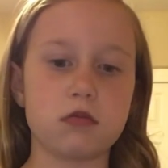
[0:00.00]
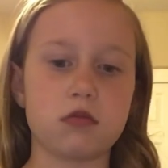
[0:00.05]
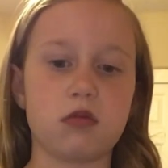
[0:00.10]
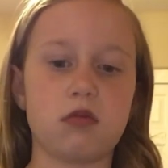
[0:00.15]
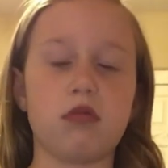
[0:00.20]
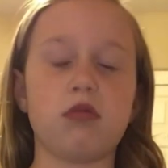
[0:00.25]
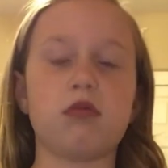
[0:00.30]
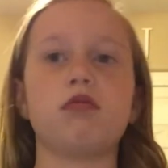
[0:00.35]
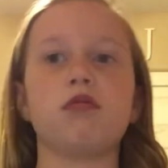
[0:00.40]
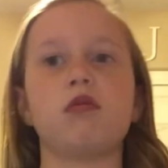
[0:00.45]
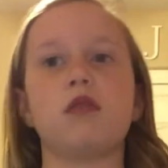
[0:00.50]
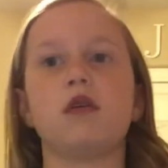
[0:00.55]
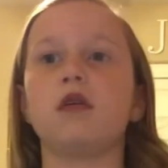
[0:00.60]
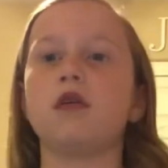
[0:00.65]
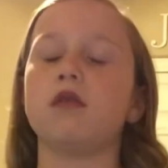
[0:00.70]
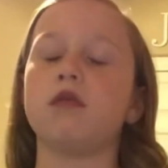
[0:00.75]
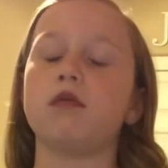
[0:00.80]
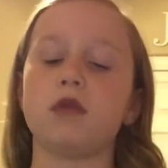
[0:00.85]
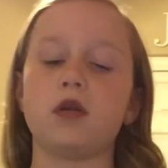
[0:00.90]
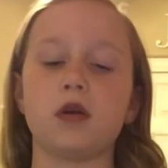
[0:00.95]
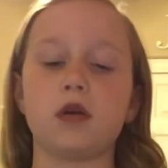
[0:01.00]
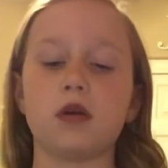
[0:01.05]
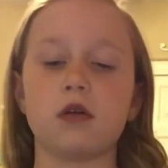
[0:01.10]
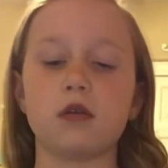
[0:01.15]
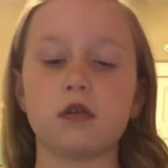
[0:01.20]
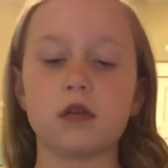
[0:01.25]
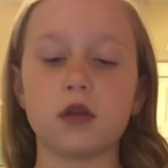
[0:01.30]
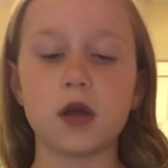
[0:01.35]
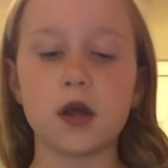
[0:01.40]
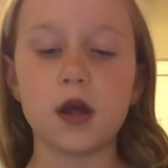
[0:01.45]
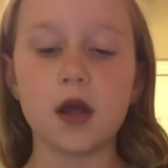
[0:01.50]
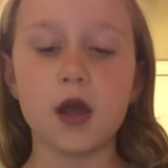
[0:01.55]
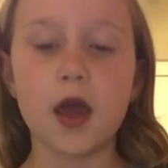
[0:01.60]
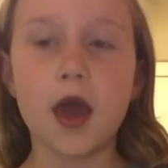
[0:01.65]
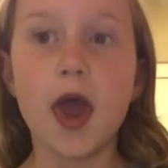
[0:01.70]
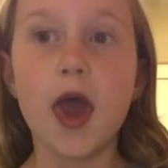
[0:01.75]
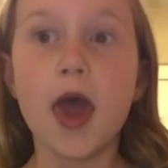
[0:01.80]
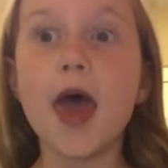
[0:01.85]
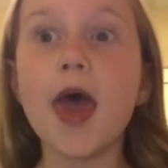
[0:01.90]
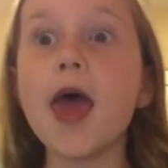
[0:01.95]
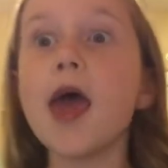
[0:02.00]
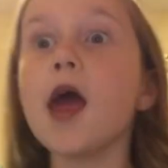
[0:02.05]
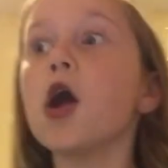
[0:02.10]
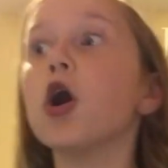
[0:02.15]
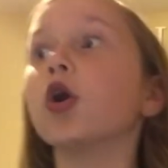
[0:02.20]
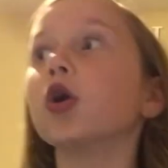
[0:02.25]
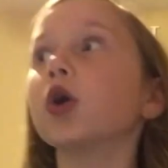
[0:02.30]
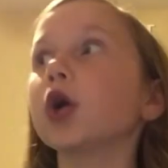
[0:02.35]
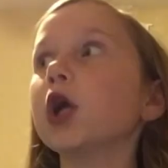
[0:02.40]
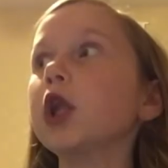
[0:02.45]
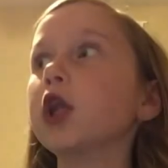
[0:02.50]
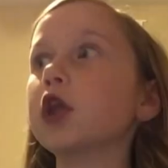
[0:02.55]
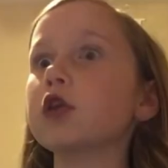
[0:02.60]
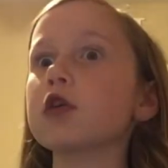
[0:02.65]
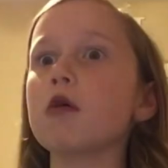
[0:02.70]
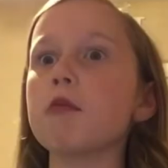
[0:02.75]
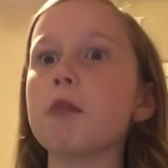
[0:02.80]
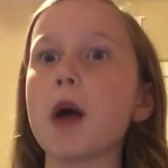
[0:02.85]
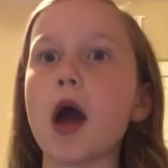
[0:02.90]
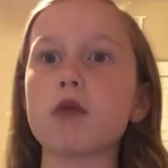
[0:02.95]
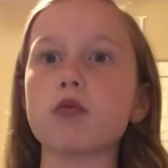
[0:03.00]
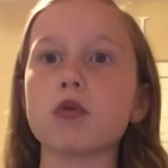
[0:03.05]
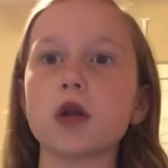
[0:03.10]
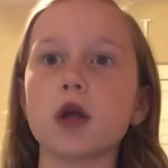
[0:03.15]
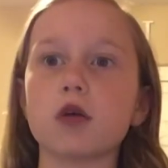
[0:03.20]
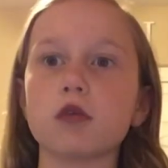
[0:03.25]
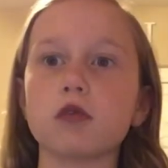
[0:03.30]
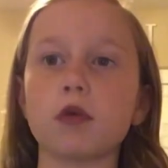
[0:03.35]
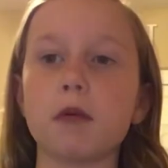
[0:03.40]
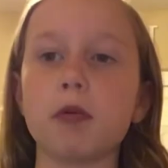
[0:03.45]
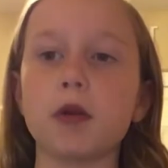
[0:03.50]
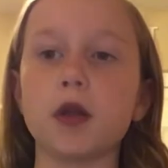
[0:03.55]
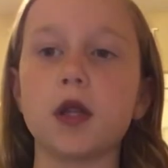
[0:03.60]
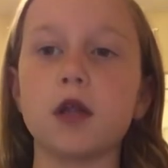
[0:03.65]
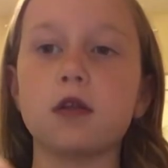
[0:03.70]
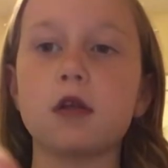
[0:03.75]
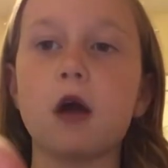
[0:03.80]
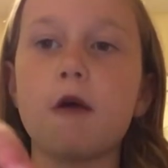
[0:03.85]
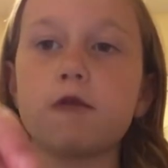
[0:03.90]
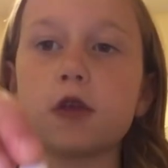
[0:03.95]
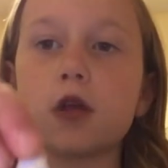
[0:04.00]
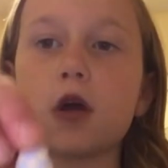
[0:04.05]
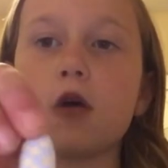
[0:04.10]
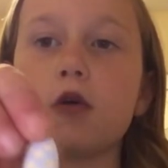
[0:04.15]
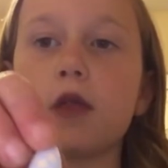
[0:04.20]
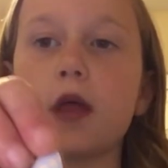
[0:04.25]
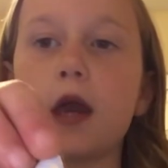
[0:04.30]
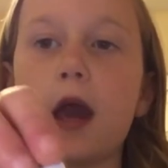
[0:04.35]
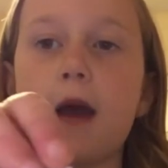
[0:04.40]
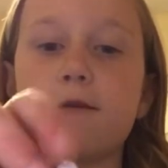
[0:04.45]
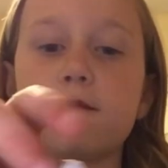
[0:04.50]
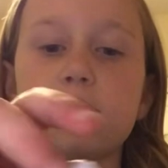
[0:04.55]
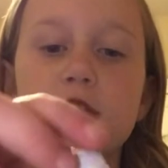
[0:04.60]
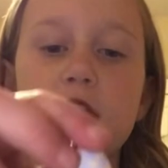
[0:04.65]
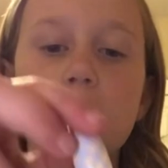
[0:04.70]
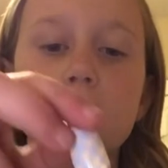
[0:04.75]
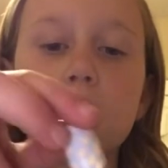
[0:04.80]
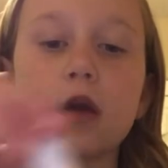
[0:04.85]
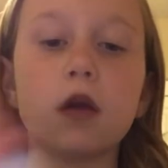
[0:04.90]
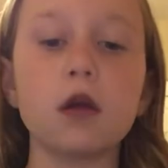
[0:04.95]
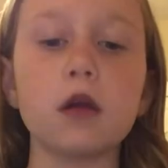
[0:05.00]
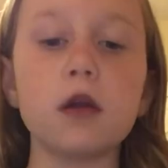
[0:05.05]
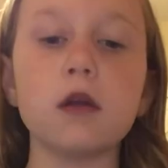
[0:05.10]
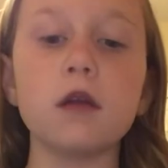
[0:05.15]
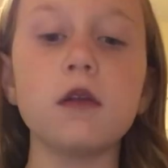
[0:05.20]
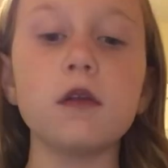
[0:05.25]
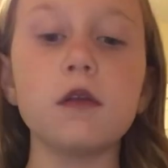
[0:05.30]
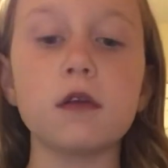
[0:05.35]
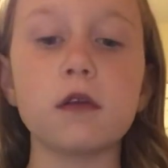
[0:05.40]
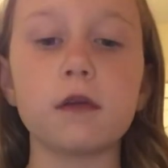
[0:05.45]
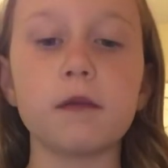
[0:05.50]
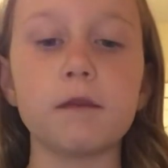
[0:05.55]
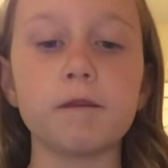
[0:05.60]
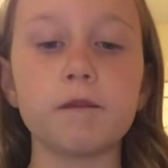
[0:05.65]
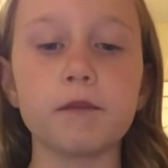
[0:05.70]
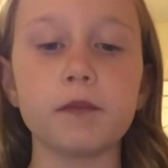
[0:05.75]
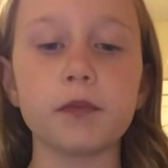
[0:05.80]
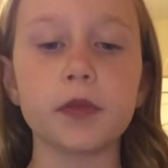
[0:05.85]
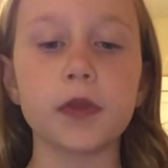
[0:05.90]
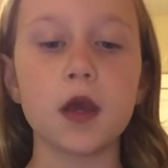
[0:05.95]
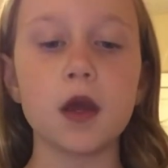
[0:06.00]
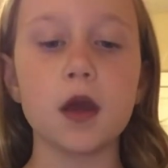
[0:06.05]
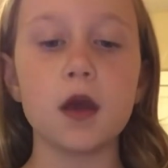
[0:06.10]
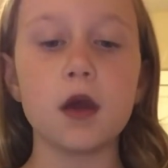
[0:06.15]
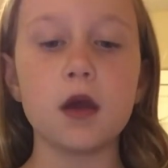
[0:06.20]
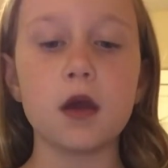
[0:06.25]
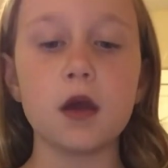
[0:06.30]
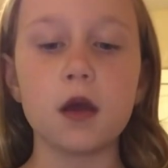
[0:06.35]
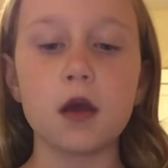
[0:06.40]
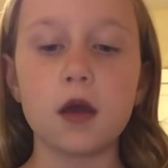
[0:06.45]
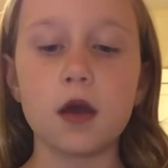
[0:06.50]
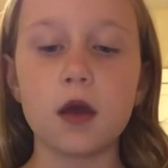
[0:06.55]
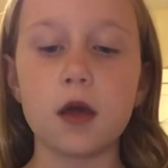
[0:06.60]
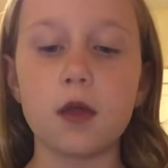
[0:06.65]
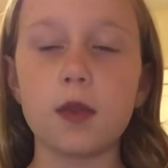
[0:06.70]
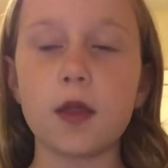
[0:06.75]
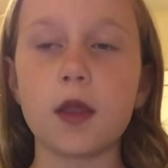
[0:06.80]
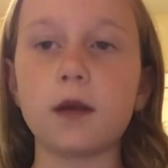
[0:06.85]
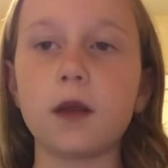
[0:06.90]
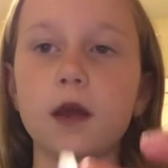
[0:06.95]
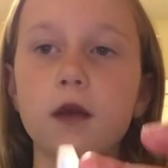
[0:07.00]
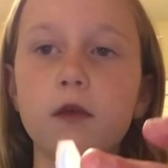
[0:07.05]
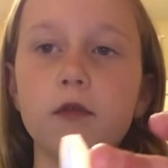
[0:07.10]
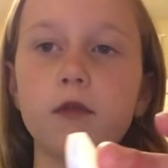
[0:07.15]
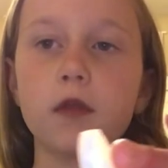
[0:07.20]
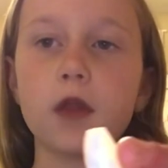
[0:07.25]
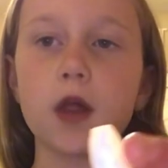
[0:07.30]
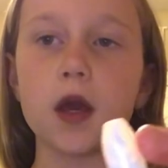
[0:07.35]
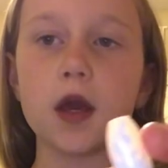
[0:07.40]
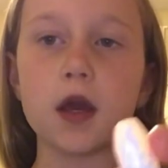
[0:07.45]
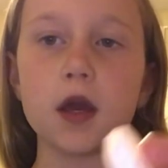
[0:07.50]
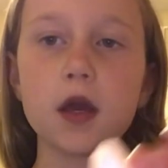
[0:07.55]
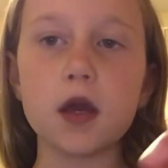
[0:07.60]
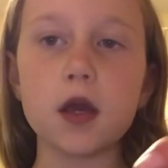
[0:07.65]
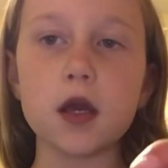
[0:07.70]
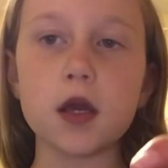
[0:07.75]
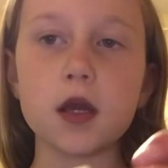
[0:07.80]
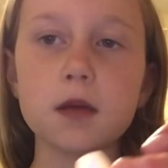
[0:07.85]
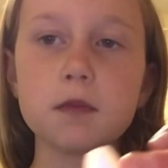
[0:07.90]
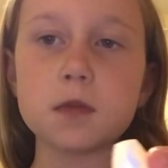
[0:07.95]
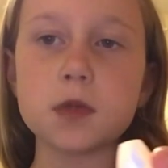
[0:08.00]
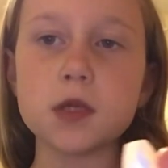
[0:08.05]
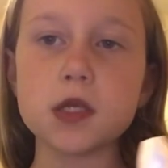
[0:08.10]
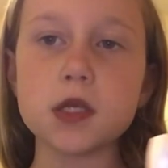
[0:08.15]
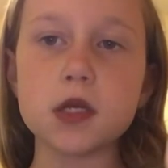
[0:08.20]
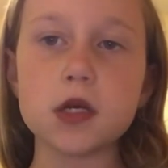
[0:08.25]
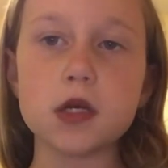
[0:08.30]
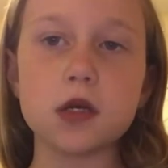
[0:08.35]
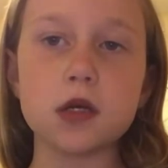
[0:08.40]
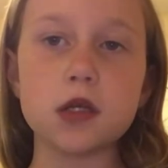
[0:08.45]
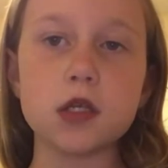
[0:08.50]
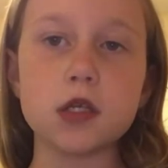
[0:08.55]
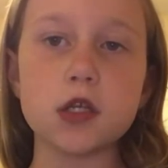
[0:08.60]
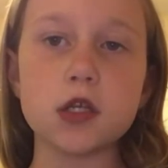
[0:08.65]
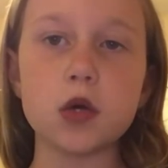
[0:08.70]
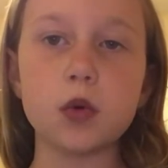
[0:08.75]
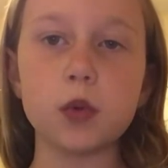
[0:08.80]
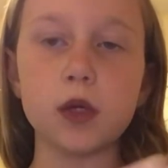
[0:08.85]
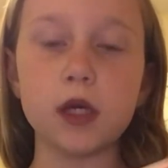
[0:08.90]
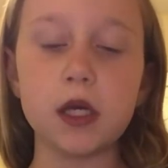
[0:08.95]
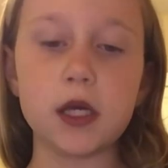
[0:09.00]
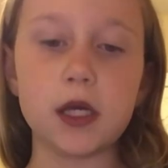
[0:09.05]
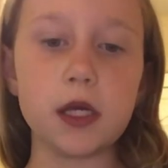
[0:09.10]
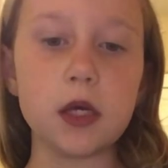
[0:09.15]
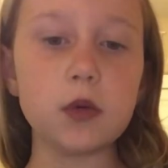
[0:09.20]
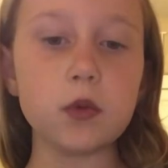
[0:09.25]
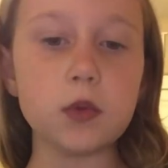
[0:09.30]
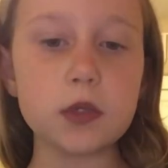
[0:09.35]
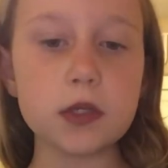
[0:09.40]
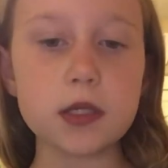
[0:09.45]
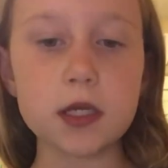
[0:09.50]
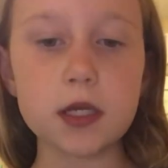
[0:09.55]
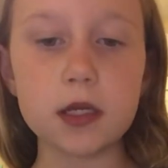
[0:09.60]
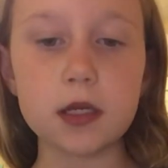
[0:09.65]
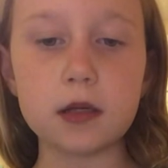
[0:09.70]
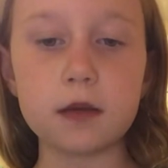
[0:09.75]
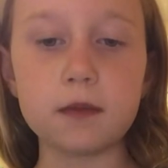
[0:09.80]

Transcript: Oh my gosh. It hurt so bad when I was ripping these off. So they have checkers, and then like flames. So cute.